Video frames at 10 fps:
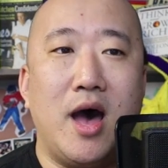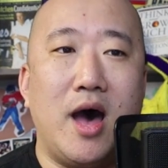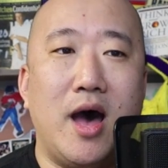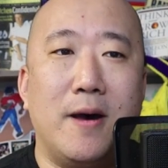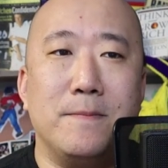
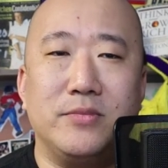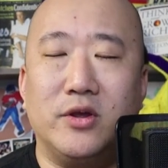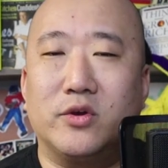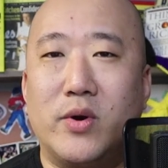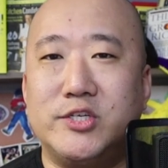you
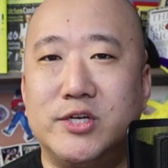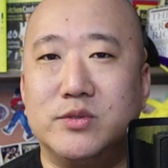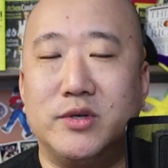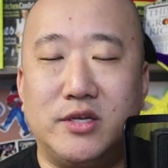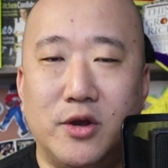know, the question
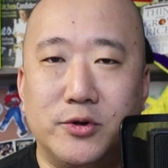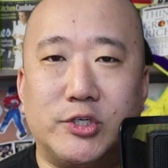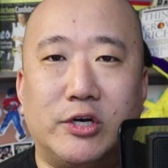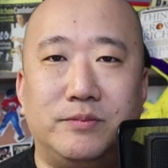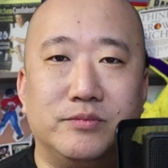is with
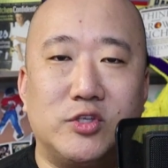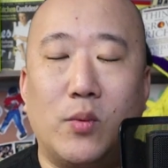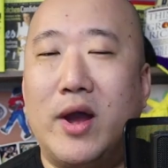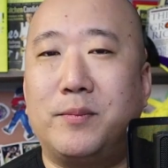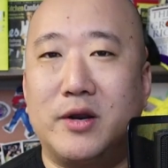Dozier,
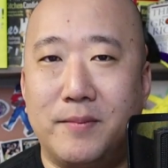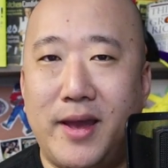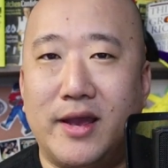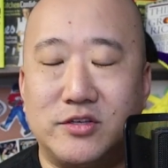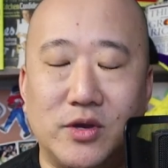so why bring him
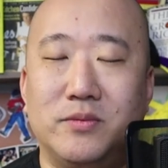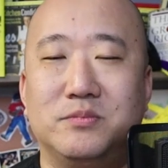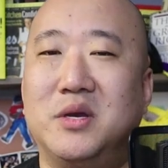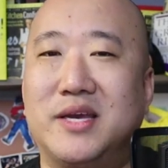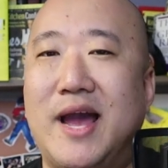back? So
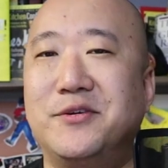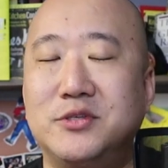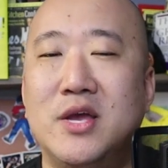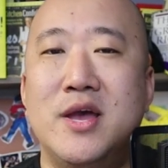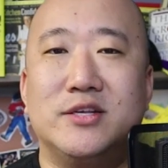a guy
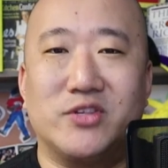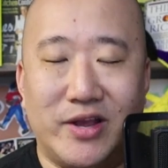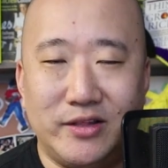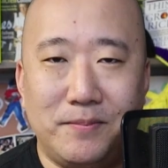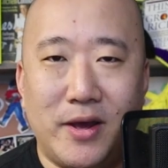who's
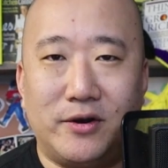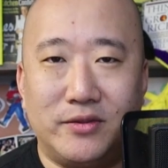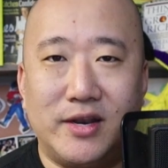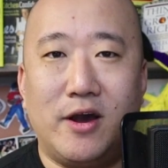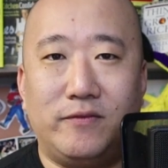slightly
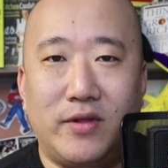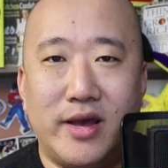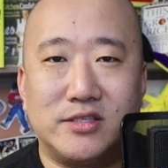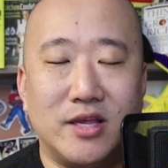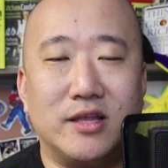better than
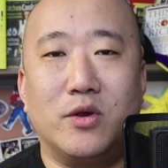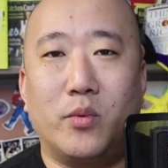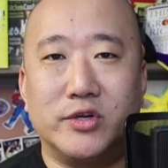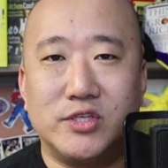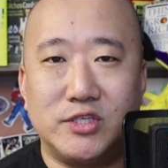Elfline, slightly
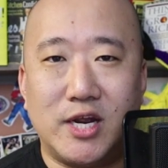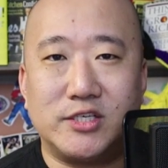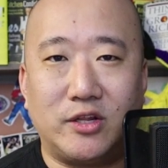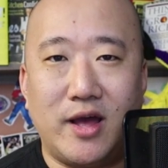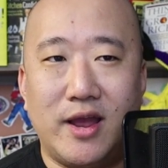worse than
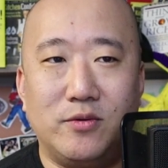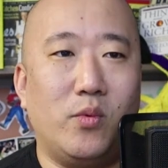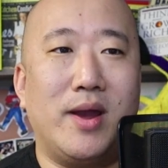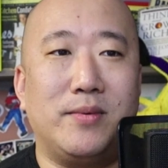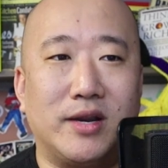Josh Klein,
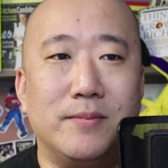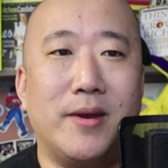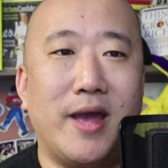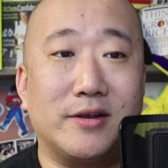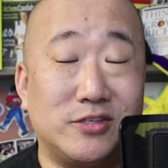why bring him
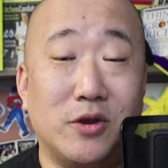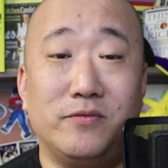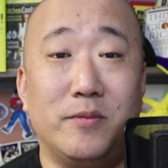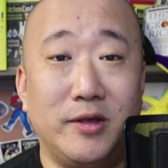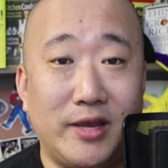back? So
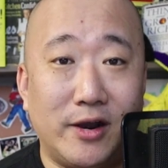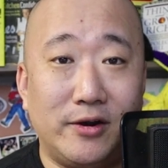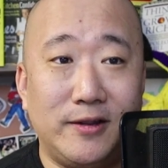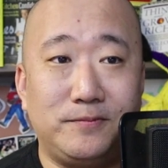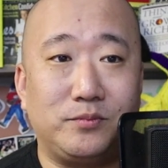
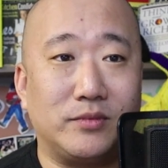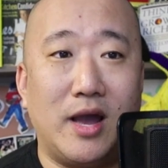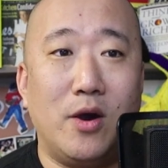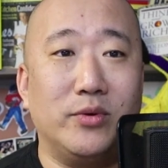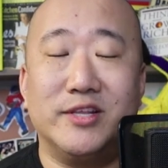familiarity
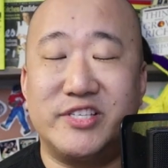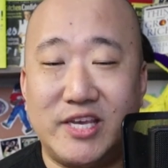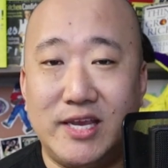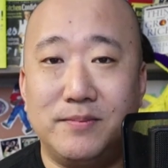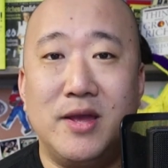with the
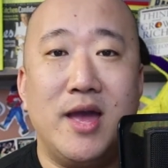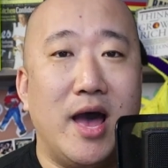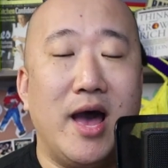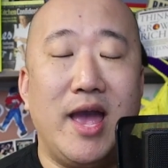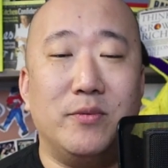scheme
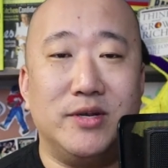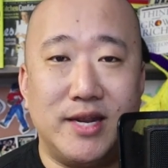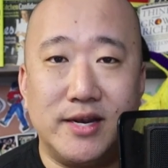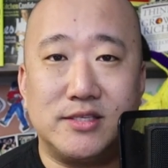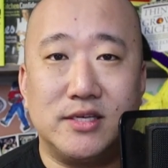and with
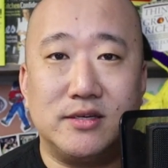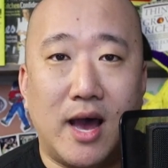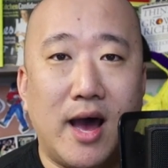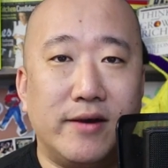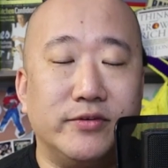Dennison
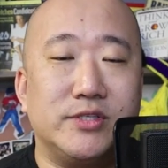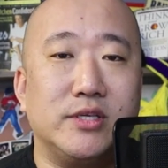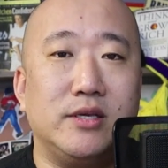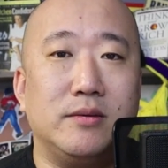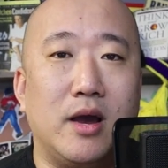
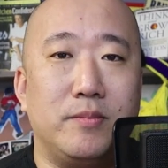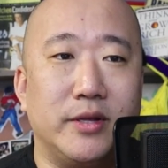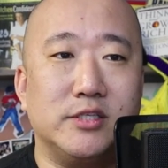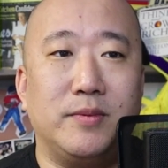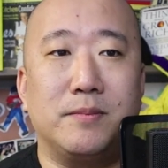obviously plays a